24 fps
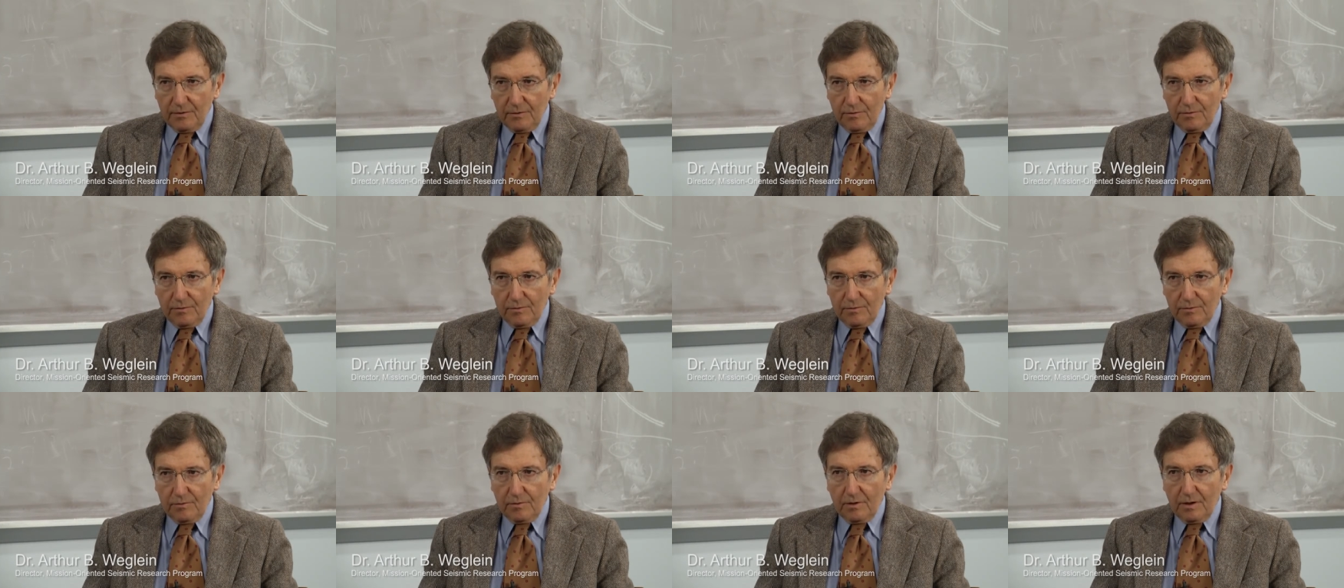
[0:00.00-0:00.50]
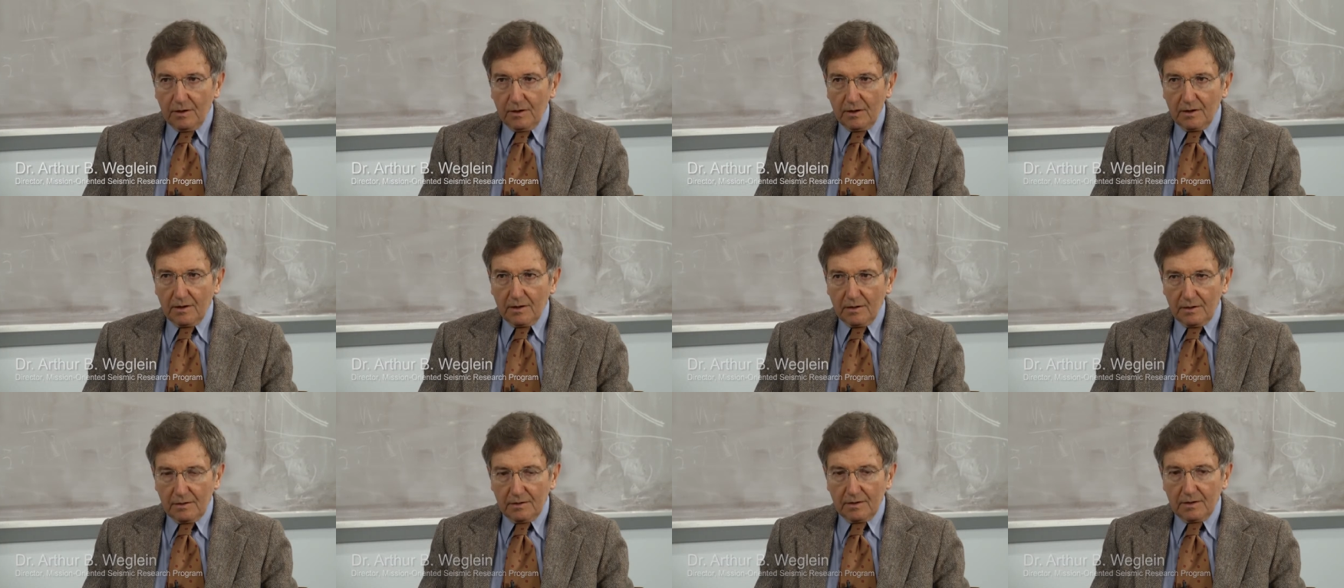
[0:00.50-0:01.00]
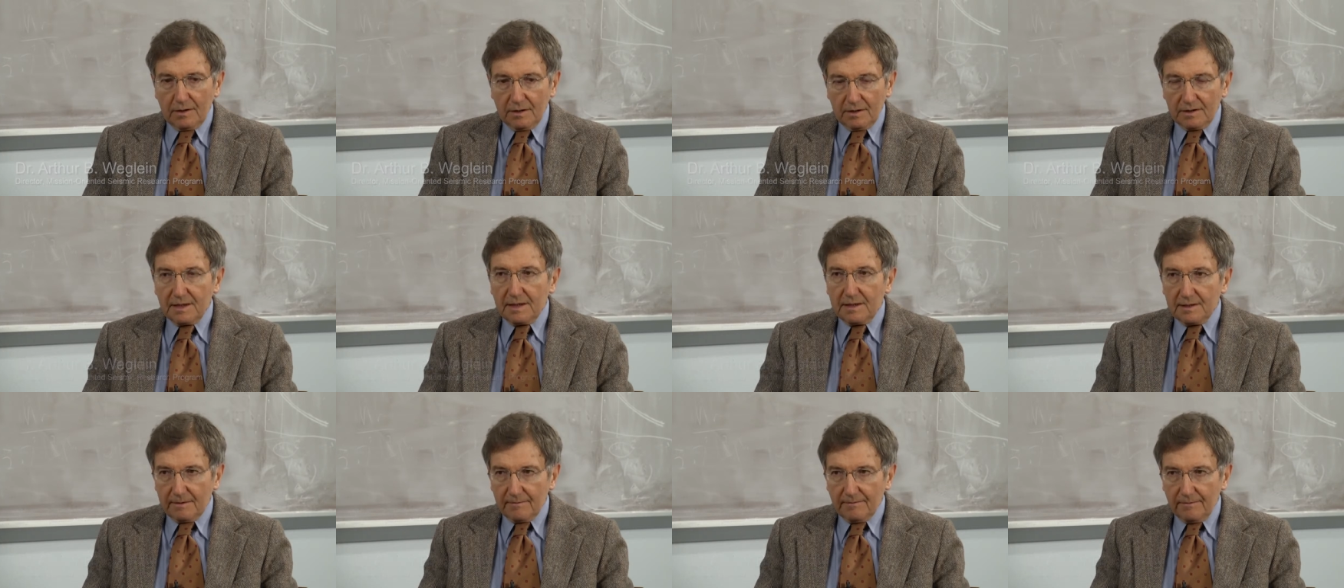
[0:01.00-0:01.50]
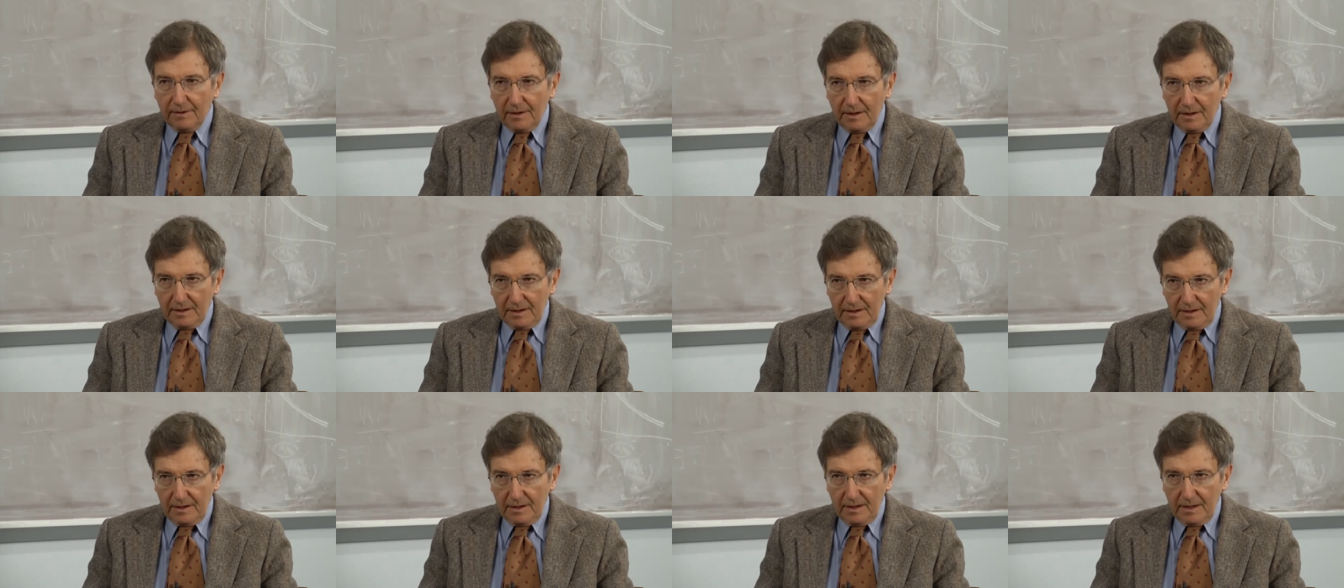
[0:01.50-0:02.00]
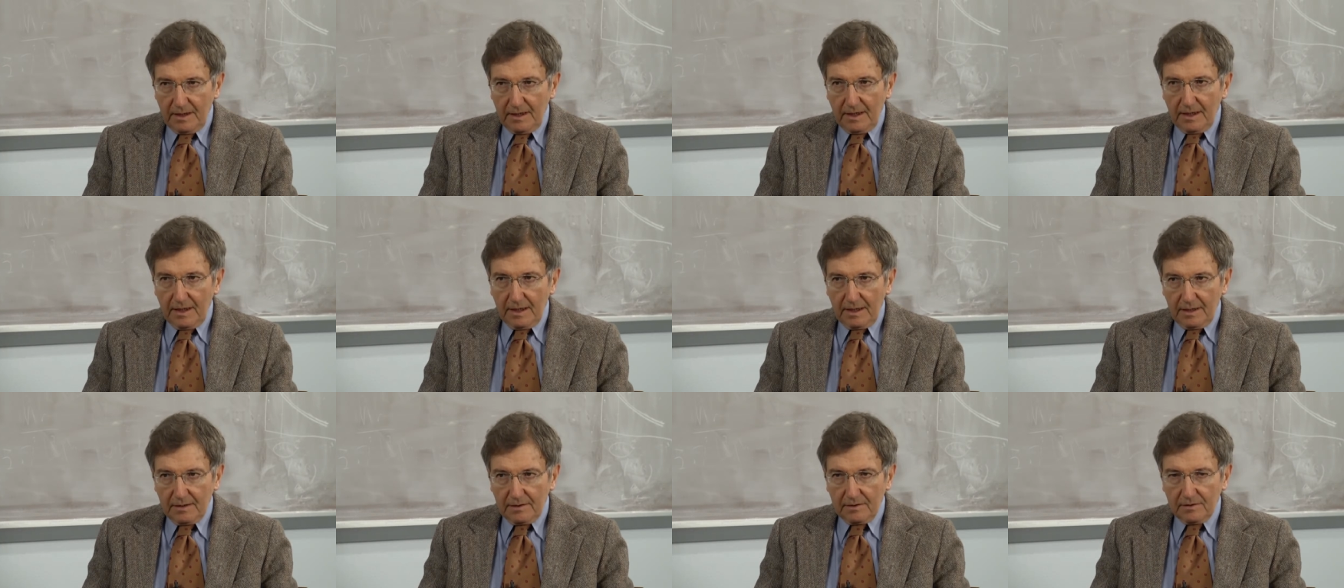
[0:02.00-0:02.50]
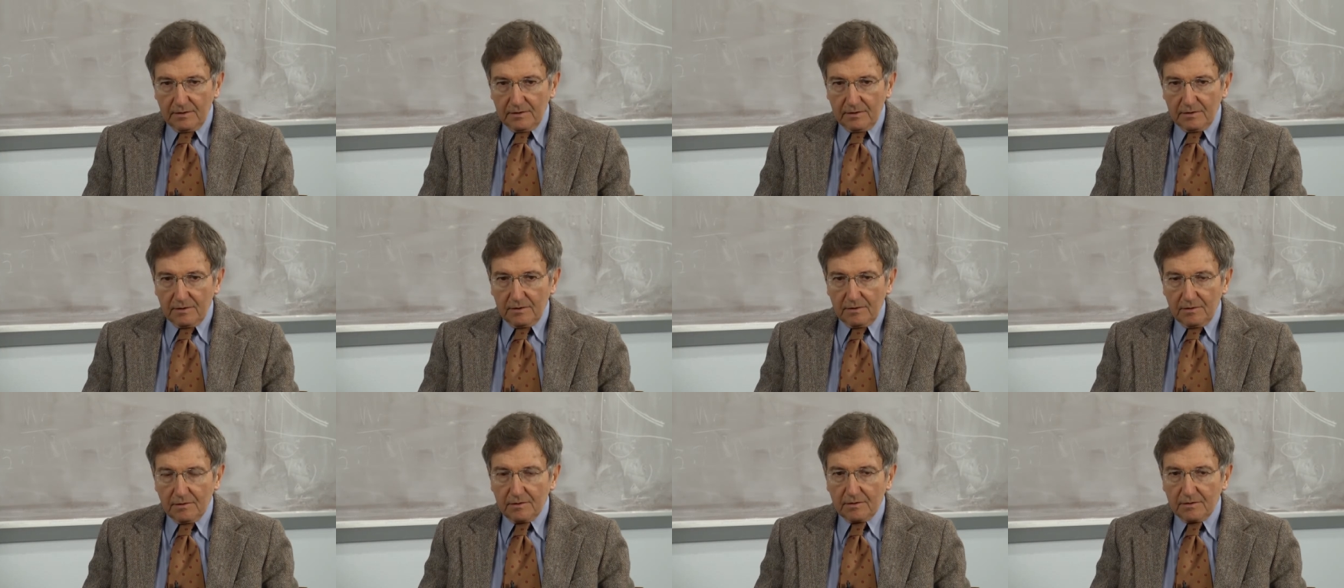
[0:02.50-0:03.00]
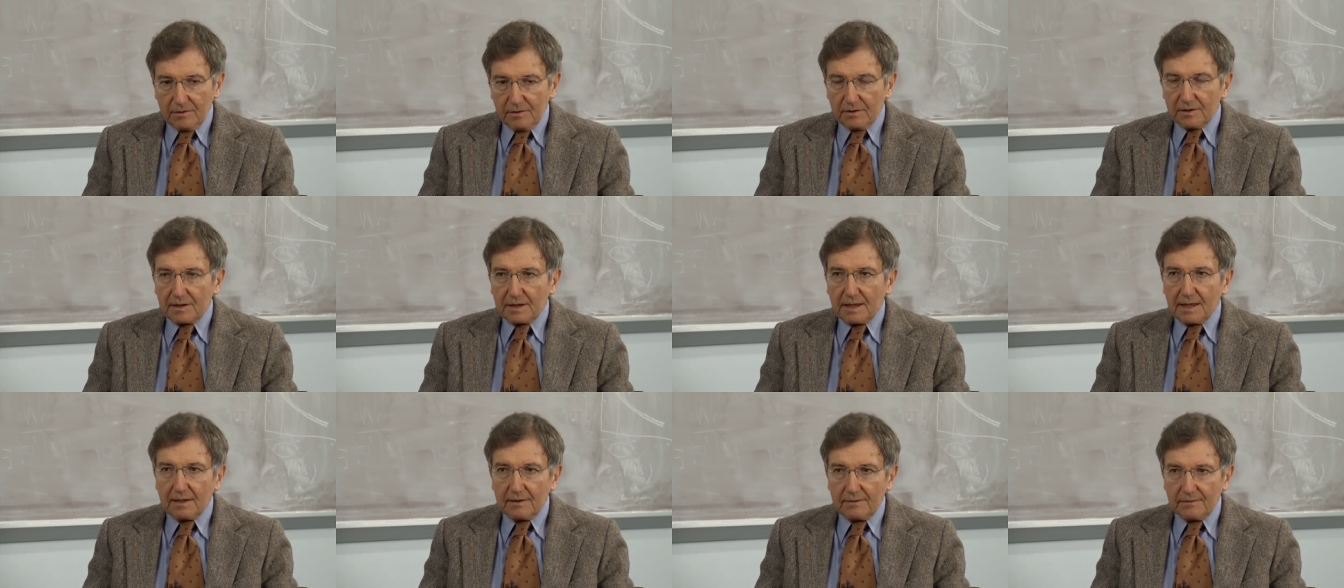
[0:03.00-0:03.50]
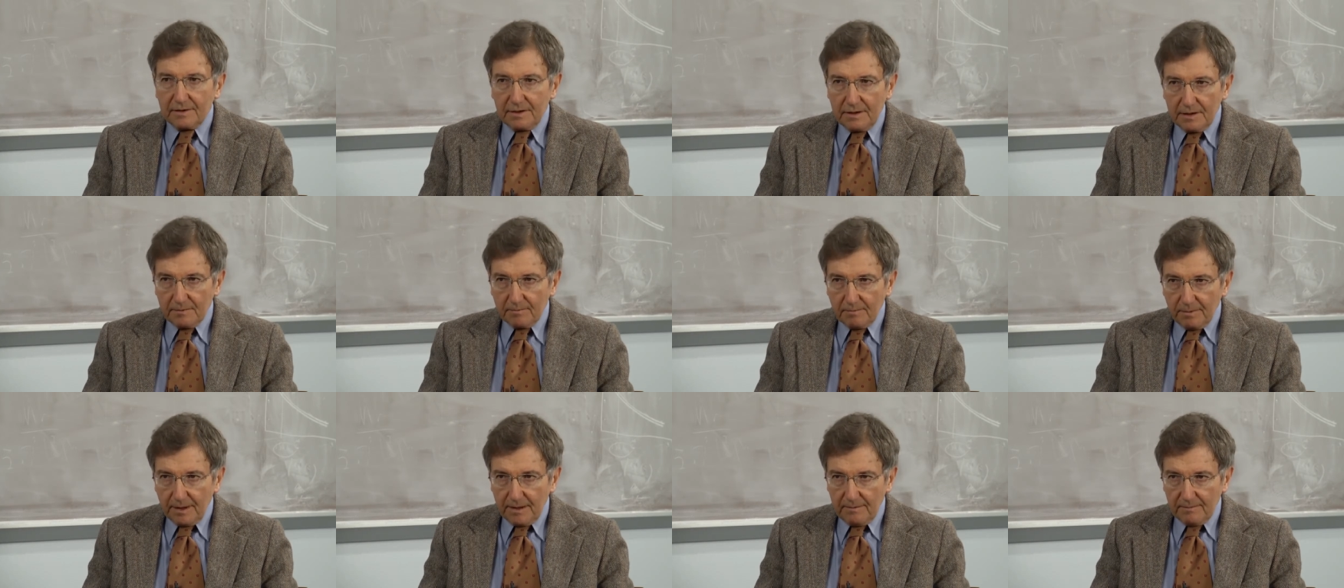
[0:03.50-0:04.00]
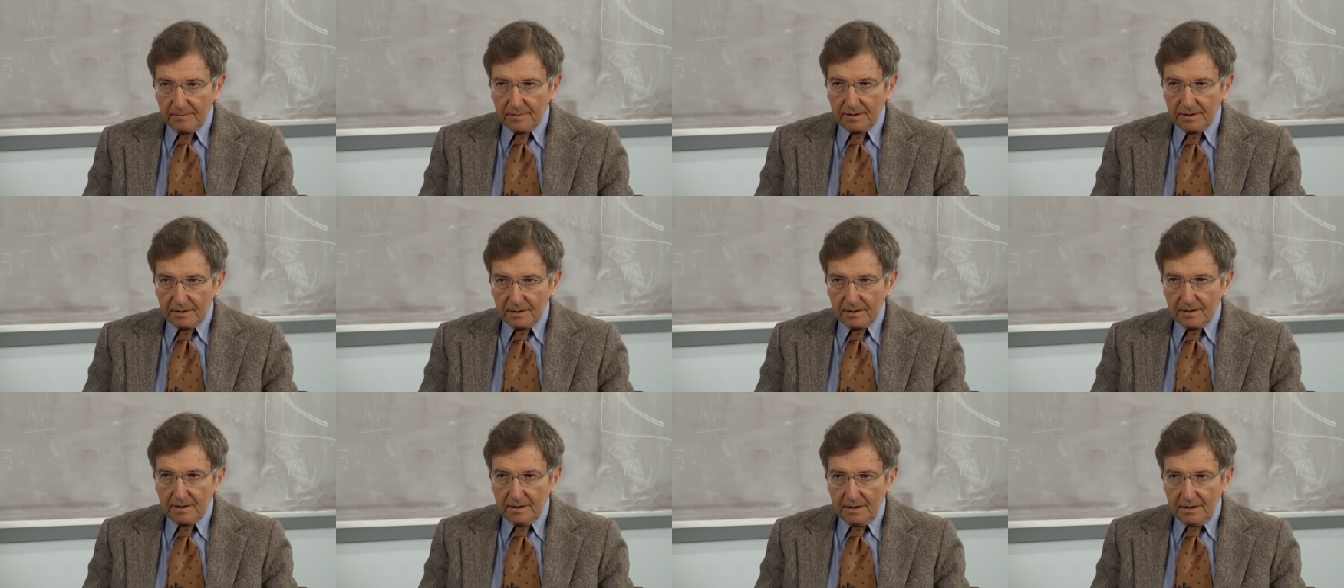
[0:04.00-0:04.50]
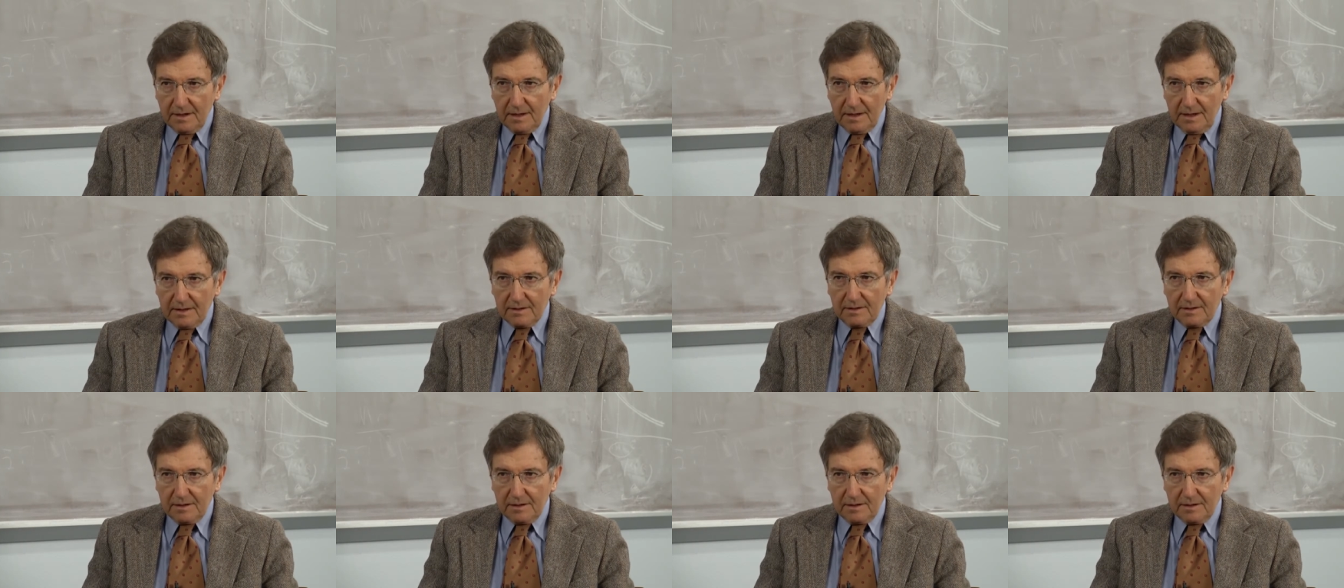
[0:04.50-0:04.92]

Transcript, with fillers: who are identified and look to solve these problems and